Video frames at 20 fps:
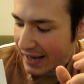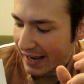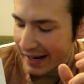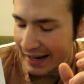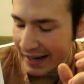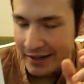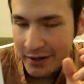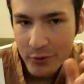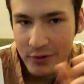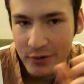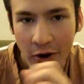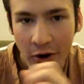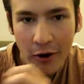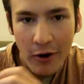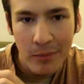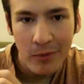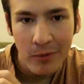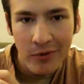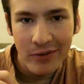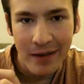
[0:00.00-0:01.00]
And I know it's
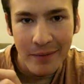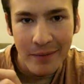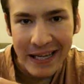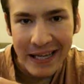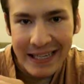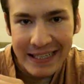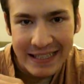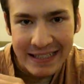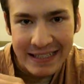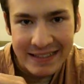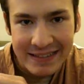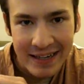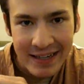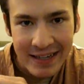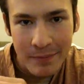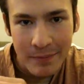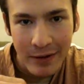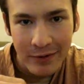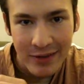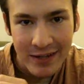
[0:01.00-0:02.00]
horrible that I'm getting
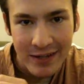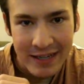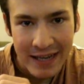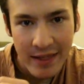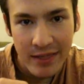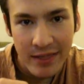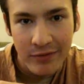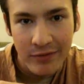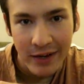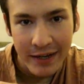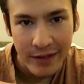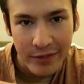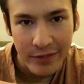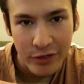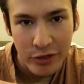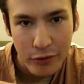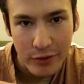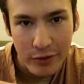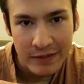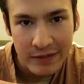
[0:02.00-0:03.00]
excited about the death of, like, a
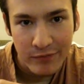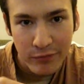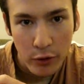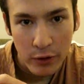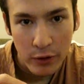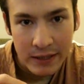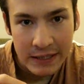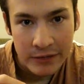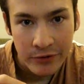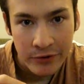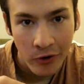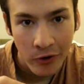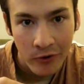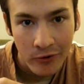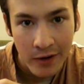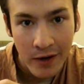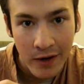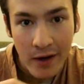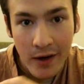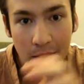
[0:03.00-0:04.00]
13,
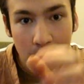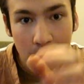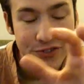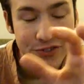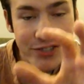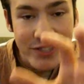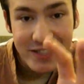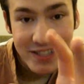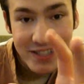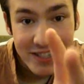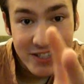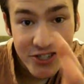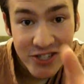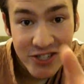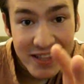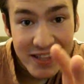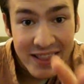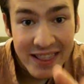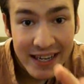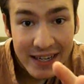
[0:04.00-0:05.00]
14-year-old, but
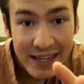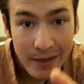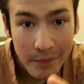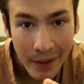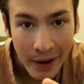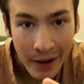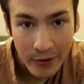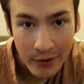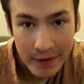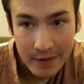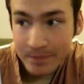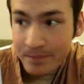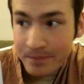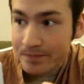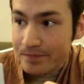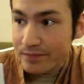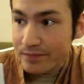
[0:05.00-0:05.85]
just think about it.